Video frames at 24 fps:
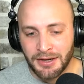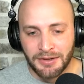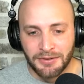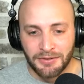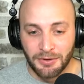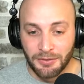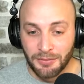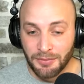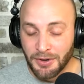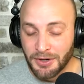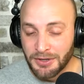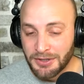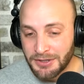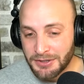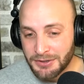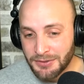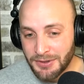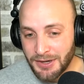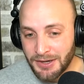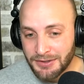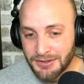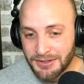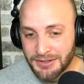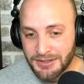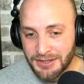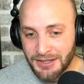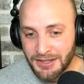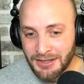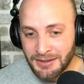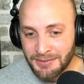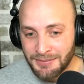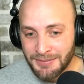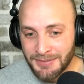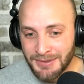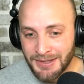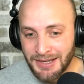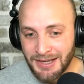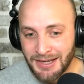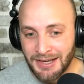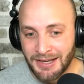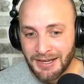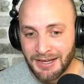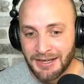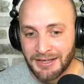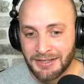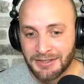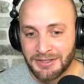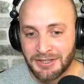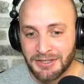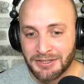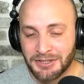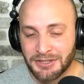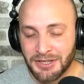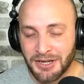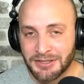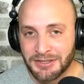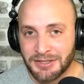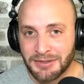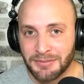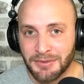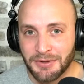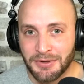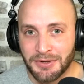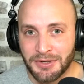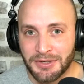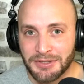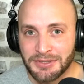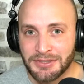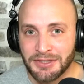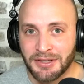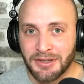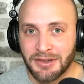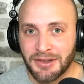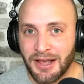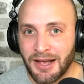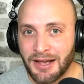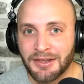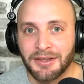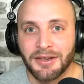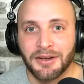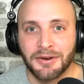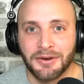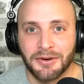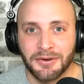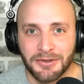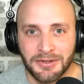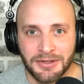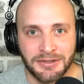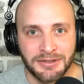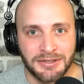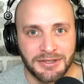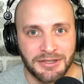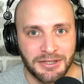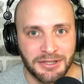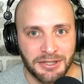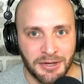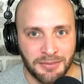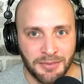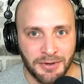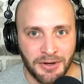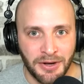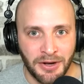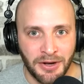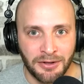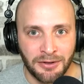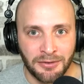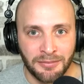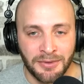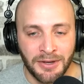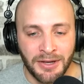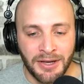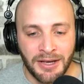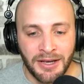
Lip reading: Their money's around the same, and Dejounte Murray's a lot younger than CJ McCollum.